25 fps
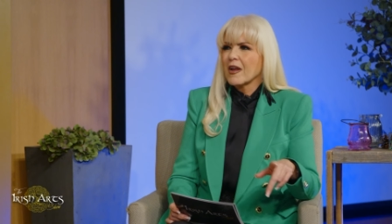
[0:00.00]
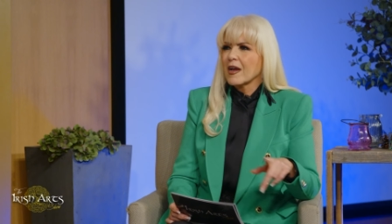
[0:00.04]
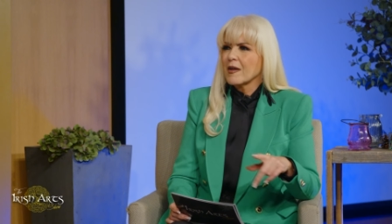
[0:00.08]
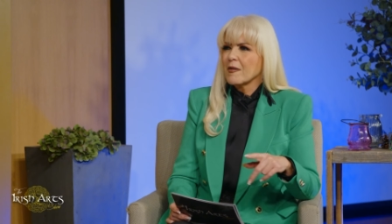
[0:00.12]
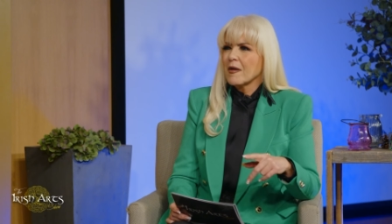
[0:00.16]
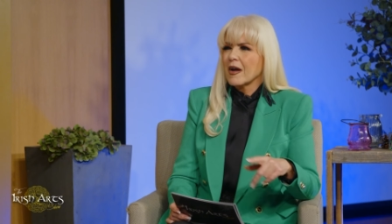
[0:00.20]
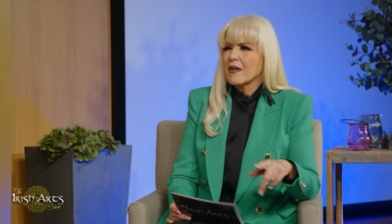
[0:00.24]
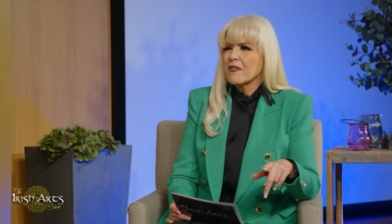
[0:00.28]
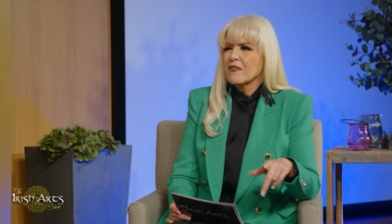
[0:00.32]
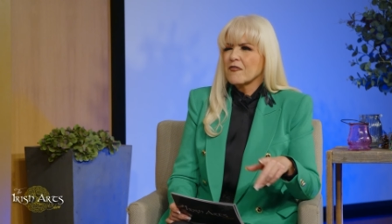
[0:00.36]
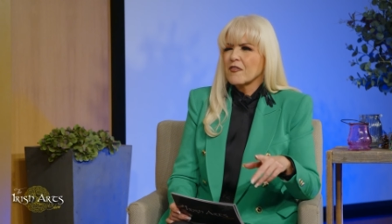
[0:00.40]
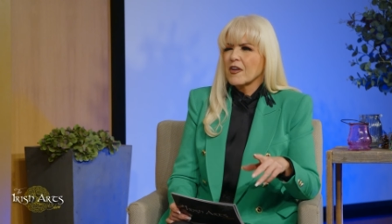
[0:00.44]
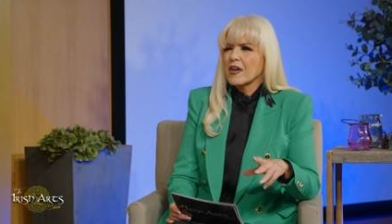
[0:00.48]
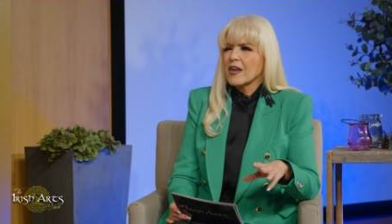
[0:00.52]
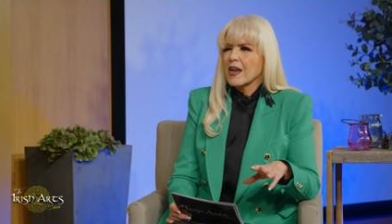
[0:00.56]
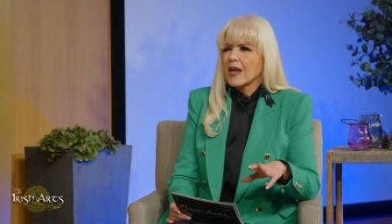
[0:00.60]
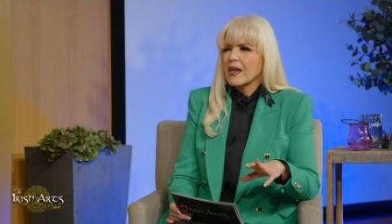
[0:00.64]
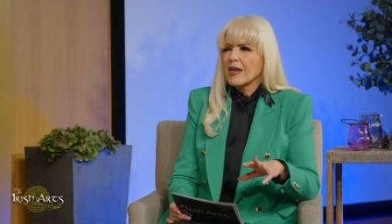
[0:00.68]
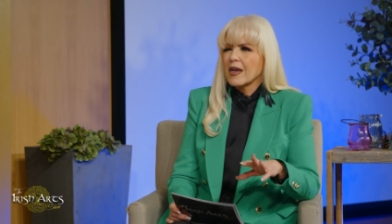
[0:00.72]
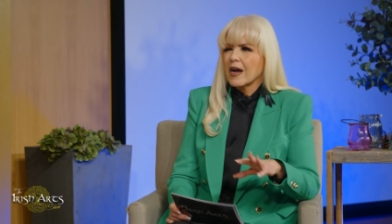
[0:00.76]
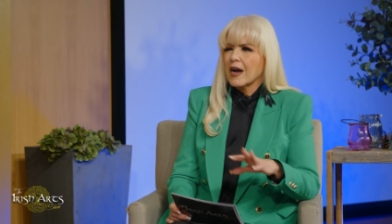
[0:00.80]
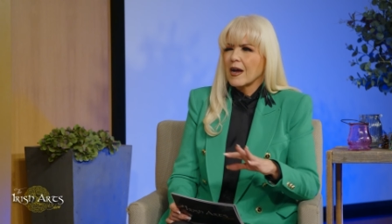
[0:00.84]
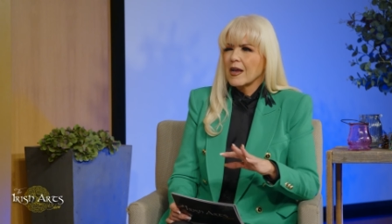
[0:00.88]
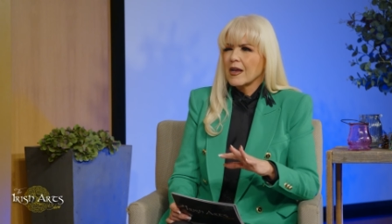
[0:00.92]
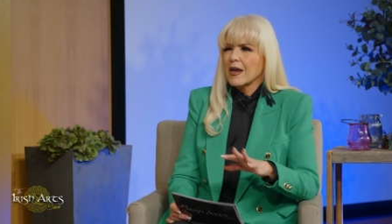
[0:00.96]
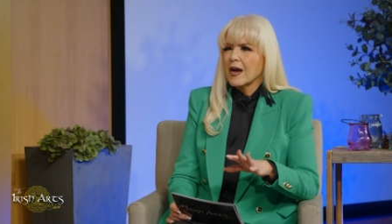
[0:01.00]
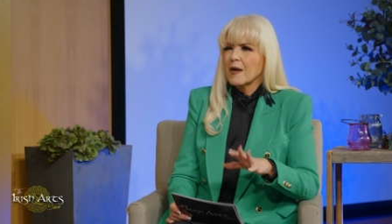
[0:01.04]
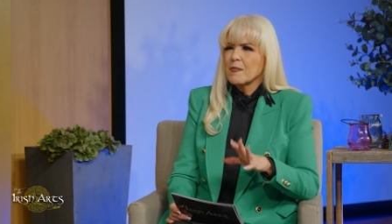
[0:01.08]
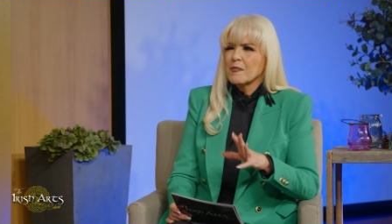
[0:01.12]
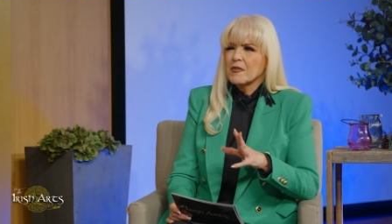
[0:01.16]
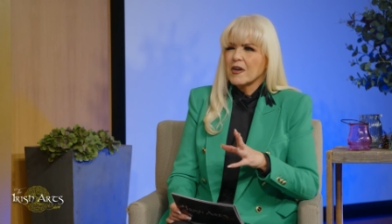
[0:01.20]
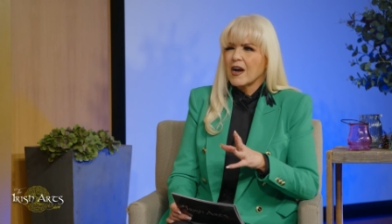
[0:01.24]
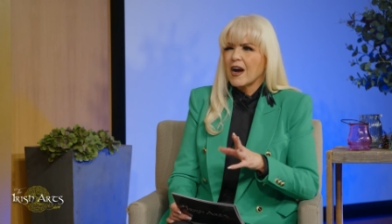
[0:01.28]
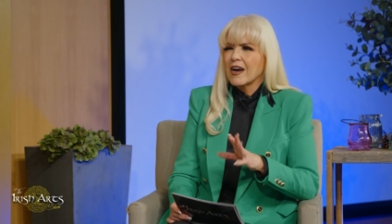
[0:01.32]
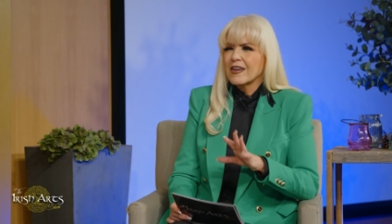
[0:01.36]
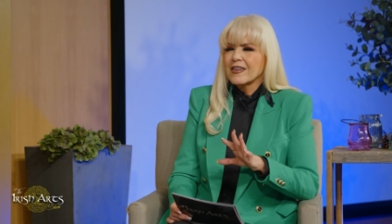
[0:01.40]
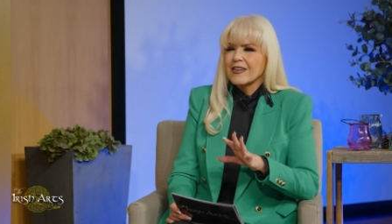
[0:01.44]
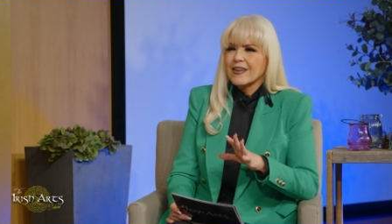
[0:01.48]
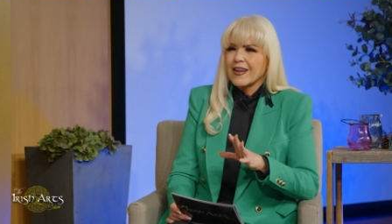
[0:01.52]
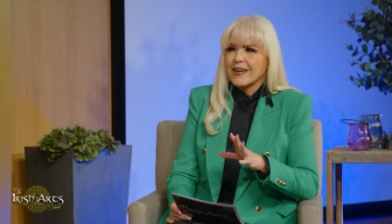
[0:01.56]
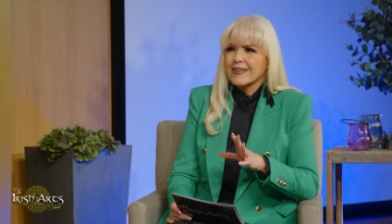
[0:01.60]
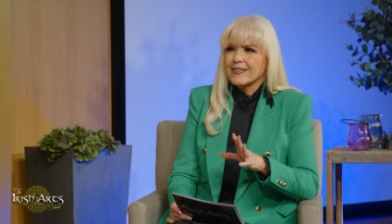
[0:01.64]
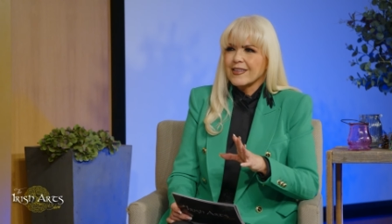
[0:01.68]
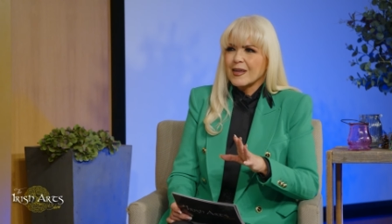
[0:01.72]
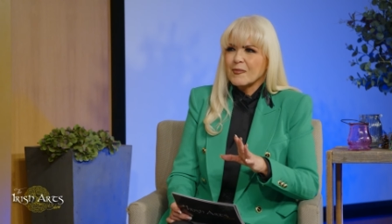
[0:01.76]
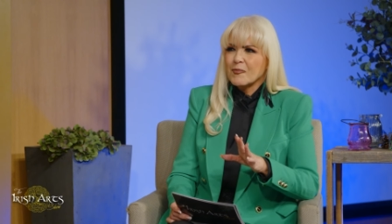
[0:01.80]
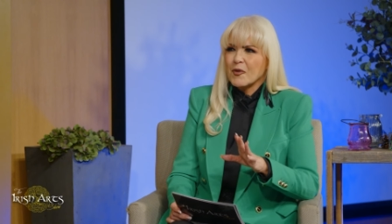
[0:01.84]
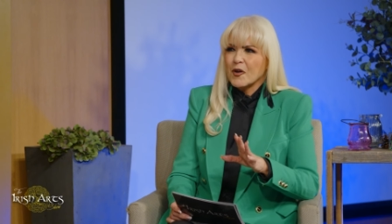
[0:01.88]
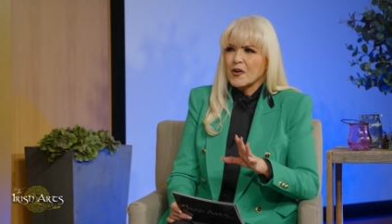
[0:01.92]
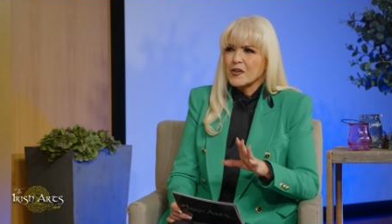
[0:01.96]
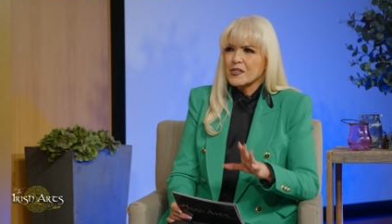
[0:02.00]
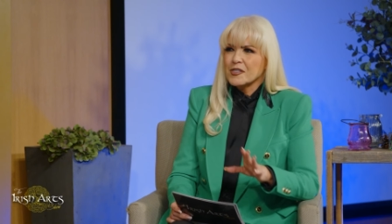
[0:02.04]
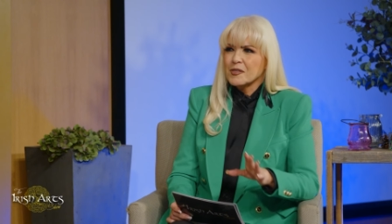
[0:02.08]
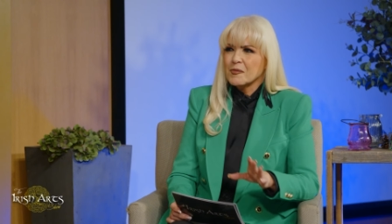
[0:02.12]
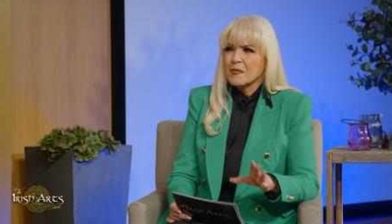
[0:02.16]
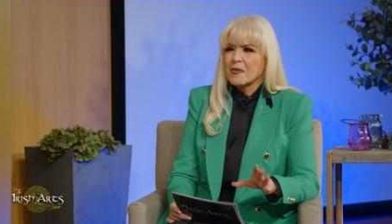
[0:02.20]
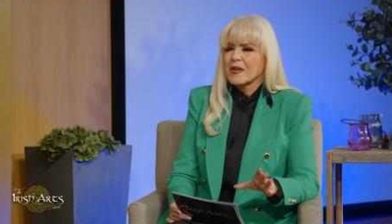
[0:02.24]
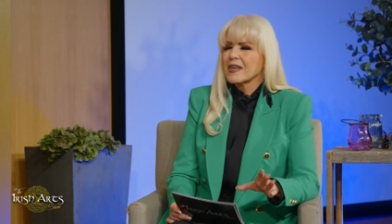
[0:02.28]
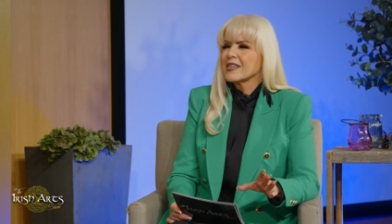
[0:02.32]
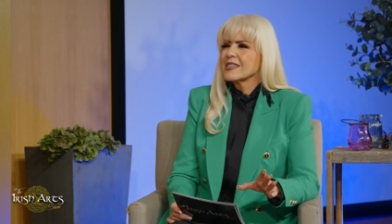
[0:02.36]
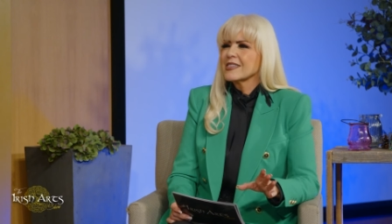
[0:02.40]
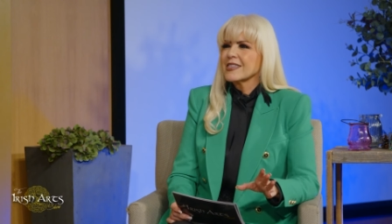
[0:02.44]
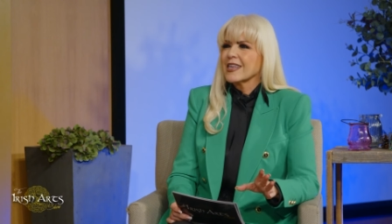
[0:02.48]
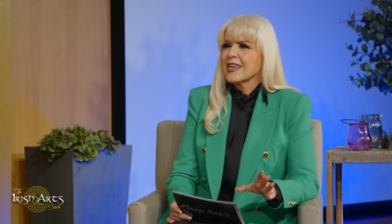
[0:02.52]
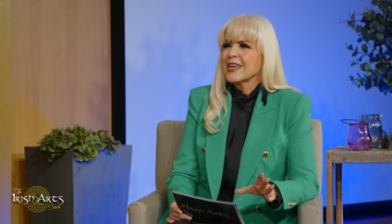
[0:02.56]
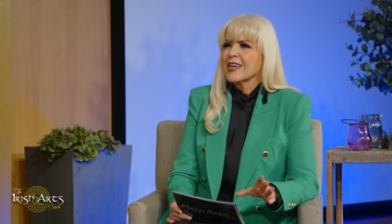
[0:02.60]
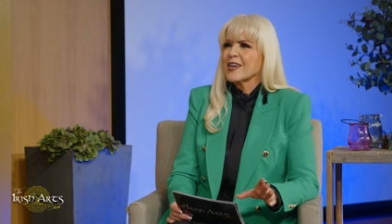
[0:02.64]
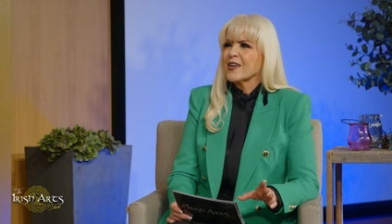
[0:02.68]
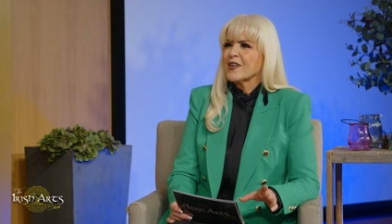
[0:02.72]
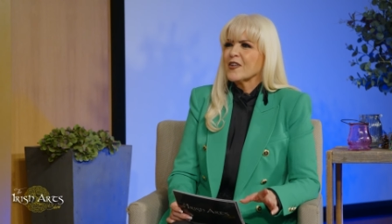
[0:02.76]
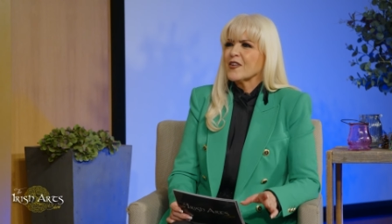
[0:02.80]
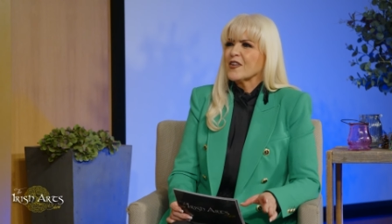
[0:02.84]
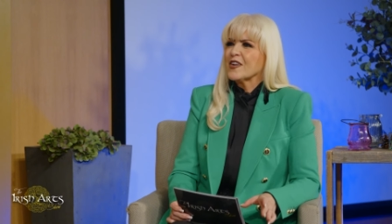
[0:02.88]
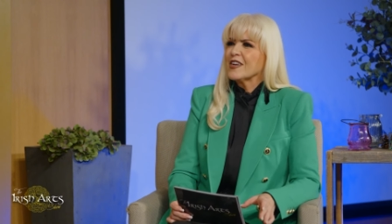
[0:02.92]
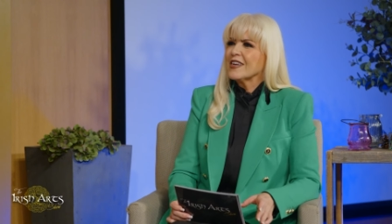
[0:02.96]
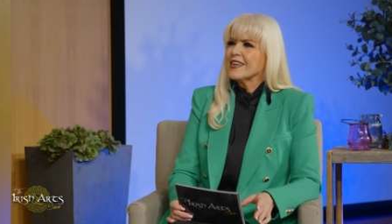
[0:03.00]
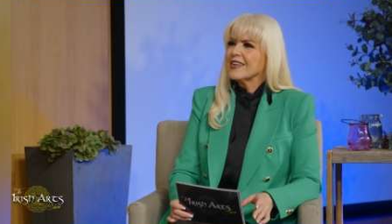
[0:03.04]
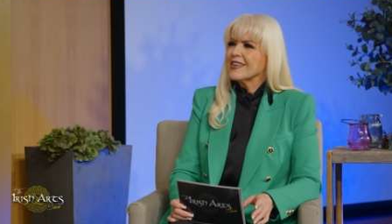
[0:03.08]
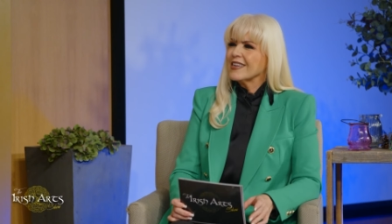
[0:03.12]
I feel like I'm kind of like that person when I sing or